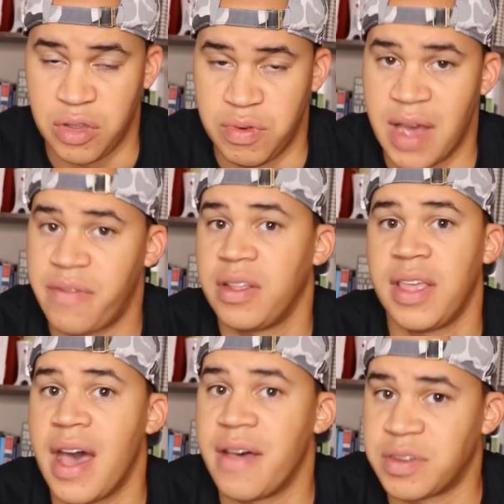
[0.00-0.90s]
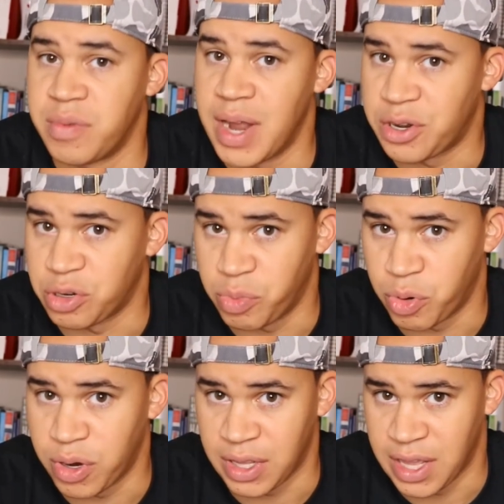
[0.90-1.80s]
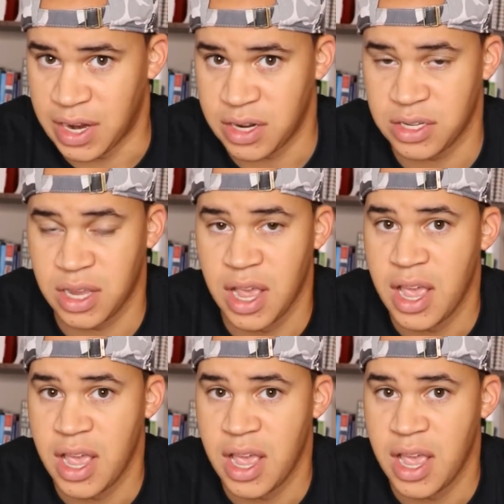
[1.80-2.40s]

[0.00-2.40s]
You definitely have some natural born leaders.